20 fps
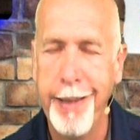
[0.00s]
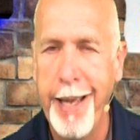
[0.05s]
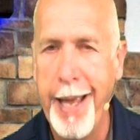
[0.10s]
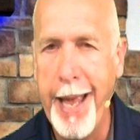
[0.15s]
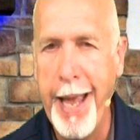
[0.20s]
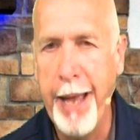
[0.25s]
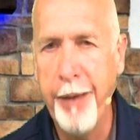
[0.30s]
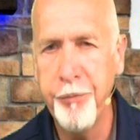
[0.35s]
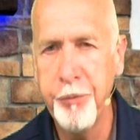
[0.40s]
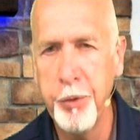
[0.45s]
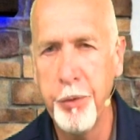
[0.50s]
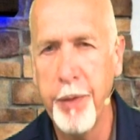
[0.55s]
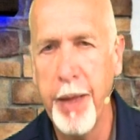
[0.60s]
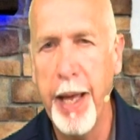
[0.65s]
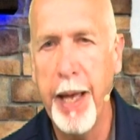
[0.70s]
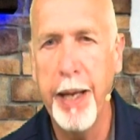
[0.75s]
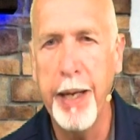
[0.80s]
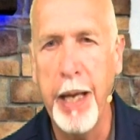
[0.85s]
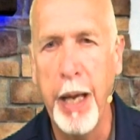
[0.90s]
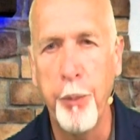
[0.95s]
After
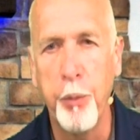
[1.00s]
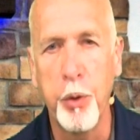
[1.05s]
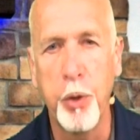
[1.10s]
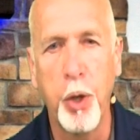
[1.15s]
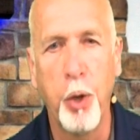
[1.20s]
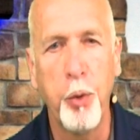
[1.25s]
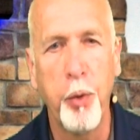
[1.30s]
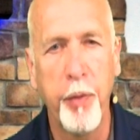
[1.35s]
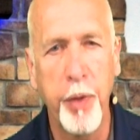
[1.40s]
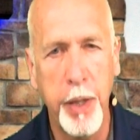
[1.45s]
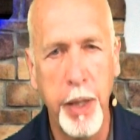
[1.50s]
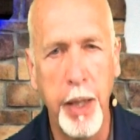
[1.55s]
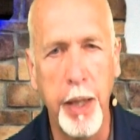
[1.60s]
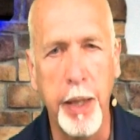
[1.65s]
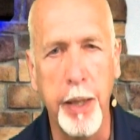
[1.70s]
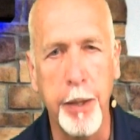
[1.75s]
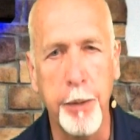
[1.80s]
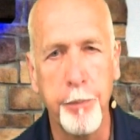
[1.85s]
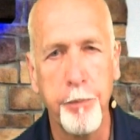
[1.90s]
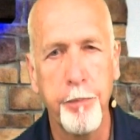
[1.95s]
that, I will go to the
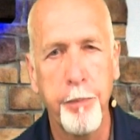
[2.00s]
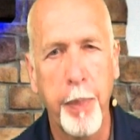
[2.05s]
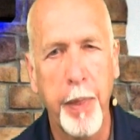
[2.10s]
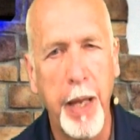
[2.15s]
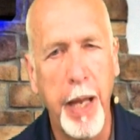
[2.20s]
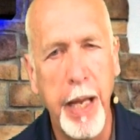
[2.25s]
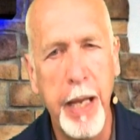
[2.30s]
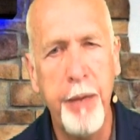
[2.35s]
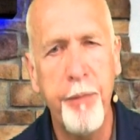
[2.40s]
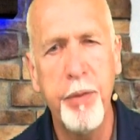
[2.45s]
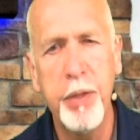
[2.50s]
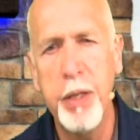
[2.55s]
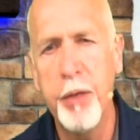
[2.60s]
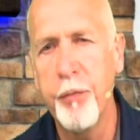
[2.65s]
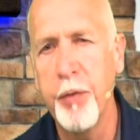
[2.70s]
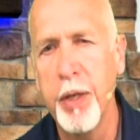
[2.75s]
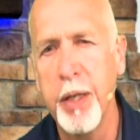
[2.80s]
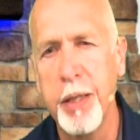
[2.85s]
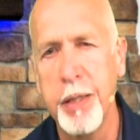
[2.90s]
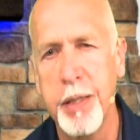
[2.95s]
king, even if
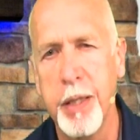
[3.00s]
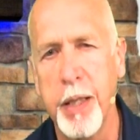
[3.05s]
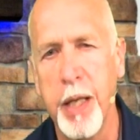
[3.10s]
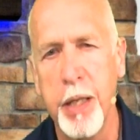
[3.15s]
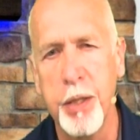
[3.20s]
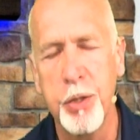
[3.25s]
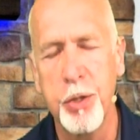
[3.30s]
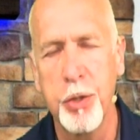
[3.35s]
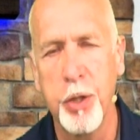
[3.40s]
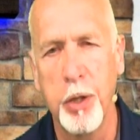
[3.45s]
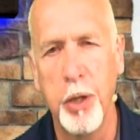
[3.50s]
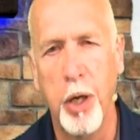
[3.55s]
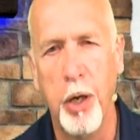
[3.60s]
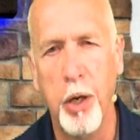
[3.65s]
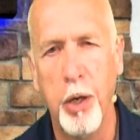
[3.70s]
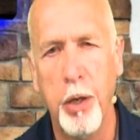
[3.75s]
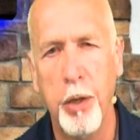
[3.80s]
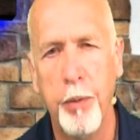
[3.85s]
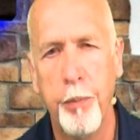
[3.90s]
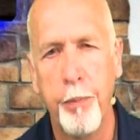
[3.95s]
it is against the
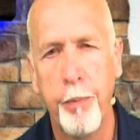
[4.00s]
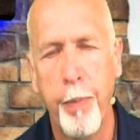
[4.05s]
law.